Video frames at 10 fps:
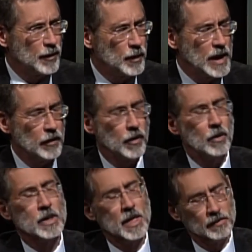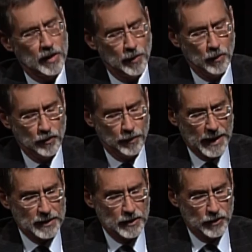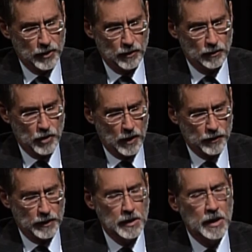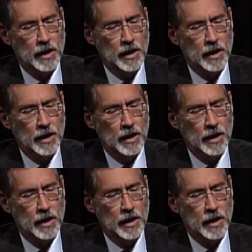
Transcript: years old. Family moved back to Charleston.